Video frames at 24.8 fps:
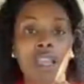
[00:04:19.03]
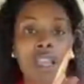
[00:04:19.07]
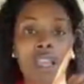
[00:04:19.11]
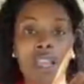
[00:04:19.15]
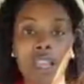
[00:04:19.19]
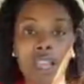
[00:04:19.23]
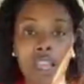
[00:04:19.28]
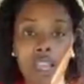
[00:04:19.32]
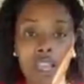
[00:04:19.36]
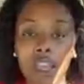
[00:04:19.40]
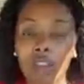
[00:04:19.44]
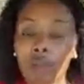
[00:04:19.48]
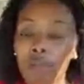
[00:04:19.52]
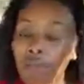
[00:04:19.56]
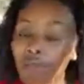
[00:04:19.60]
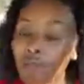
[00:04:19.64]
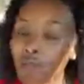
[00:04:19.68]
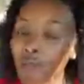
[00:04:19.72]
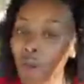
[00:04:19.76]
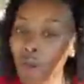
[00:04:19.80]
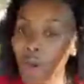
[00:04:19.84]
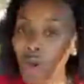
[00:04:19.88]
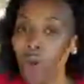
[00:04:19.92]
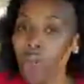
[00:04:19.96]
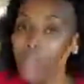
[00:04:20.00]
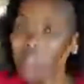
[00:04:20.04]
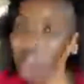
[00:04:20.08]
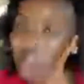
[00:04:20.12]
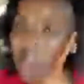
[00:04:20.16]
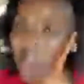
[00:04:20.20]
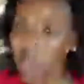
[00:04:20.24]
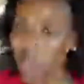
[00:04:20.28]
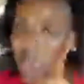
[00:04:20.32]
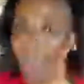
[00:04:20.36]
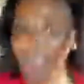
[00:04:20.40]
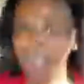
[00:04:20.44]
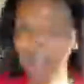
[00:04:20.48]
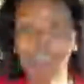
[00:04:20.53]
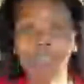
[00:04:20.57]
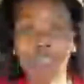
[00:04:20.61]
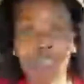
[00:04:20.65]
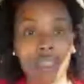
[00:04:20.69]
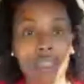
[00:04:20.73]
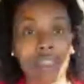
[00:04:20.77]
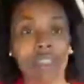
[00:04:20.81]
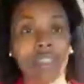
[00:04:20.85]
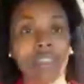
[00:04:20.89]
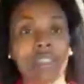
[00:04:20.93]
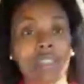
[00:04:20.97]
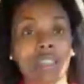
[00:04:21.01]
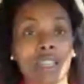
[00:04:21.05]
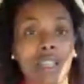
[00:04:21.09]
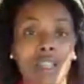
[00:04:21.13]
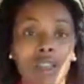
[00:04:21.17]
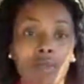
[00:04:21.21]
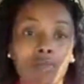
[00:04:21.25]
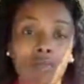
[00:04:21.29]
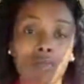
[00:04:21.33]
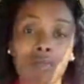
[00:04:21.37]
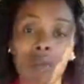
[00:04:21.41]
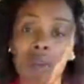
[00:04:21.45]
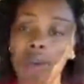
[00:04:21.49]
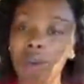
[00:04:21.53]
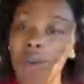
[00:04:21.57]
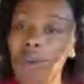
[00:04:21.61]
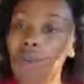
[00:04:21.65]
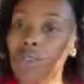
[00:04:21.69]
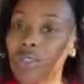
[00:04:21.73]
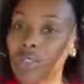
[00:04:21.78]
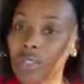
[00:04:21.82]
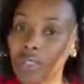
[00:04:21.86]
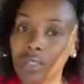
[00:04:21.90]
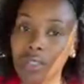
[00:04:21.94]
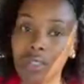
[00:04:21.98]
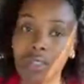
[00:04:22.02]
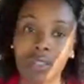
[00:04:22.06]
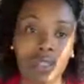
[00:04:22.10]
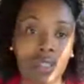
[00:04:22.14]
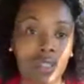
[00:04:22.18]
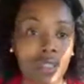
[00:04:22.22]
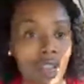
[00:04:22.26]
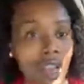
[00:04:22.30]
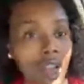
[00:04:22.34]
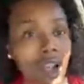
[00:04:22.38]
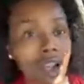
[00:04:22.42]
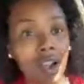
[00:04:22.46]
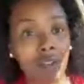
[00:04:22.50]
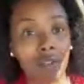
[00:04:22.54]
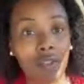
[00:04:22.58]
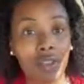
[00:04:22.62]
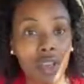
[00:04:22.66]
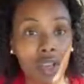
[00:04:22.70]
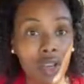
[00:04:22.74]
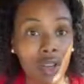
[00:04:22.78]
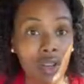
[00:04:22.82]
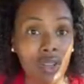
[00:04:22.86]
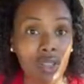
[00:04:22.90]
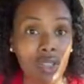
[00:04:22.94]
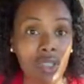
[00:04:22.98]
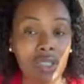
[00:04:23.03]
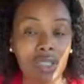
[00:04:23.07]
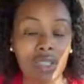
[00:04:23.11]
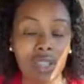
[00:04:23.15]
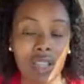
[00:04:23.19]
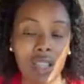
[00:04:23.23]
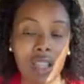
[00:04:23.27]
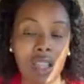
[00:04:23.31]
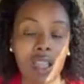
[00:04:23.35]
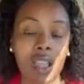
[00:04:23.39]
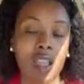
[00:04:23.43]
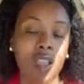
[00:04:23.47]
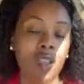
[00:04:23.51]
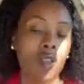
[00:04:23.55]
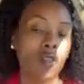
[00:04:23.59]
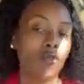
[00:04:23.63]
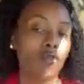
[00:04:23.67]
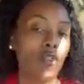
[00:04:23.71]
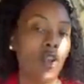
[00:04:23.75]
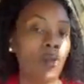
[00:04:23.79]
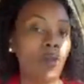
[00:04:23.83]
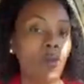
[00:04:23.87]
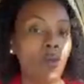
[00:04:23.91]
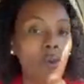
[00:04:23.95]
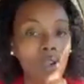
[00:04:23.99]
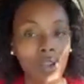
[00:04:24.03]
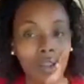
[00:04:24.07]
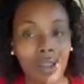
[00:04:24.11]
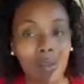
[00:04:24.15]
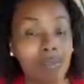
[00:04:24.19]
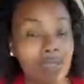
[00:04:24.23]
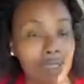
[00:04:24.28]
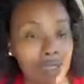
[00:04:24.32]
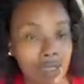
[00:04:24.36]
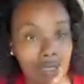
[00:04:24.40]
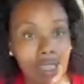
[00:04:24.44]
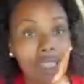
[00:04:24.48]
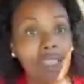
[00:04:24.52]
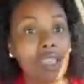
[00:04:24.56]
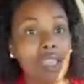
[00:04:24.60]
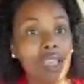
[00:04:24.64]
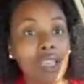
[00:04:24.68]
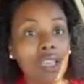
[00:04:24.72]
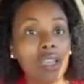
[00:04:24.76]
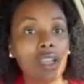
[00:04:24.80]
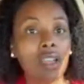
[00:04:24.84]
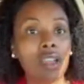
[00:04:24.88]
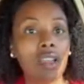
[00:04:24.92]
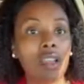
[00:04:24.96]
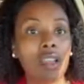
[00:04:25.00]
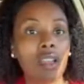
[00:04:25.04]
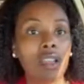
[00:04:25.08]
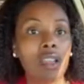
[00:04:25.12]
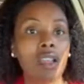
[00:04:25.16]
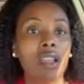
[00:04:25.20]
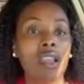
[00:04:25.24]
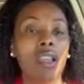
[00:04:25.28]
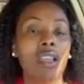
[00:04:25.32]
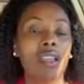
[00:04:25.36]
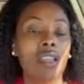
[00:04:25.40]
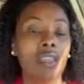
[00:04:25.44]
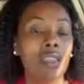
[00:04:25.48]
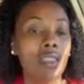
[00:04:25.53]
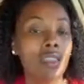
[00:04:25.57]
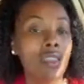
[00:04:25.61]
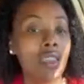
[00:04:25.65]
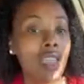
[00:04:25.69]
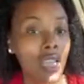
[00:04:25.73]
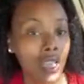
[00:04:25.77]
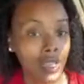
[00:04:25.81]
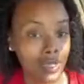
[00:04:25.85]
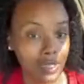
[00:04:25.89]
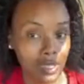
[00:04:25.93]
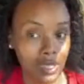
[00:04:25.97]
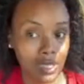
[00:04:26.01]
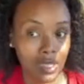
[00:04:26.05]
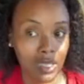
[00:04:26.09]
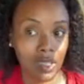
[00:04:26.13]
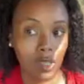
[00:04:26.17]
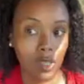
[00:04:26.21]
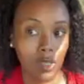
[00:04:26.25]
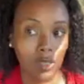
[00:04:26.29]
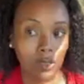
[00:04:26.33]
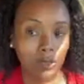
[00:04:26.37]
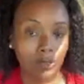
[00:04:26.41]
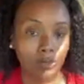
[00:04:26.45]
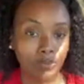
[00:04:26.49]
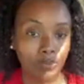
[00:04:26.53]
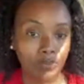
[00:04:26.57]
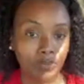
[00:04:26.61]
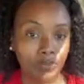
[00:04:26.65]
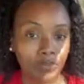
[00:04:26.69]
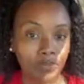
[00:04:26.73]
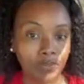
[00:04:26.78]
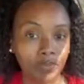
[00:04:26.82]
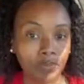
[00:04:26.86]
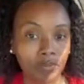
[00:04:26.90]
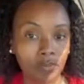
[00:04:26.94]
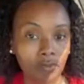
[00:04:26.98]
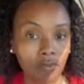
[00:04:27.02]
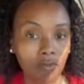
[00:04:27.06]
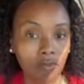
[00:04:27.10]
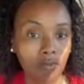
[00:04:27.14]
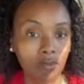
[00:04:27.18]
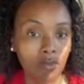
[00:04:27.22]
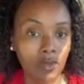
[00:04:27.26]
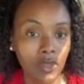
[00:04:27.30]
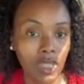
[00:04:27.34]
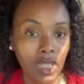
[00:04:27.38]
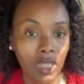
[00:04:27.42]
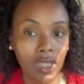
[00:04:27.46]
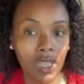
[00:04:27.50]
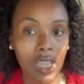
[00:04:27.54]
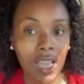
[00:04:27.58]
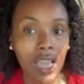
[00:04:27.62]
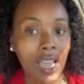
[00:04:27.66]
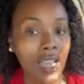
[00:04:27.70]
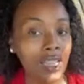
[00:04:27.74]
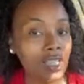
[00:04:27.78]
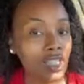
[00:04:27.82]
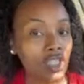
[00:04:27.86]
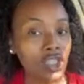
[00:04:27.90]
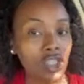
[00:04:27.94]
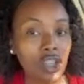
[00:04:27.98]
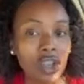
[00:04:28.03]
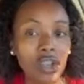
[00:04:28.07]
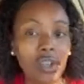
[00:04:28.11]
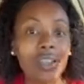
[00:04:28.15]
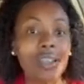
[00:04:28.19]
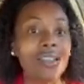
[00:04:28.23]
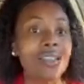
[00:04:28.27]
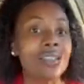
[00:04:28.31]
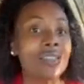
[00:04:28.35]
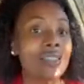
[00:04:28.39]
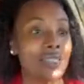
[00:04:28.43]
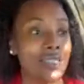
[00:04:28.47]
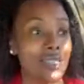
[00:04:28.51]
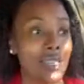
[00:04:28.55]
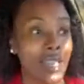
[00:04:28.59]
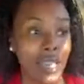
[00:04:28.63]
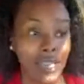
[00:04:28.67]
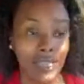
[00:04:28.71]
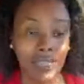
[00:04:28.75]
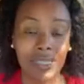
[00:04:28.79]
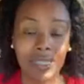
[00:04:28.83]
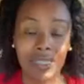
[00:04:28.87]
in most cases, in most scenarios, from what I'm seeing, yes. The answer is yes.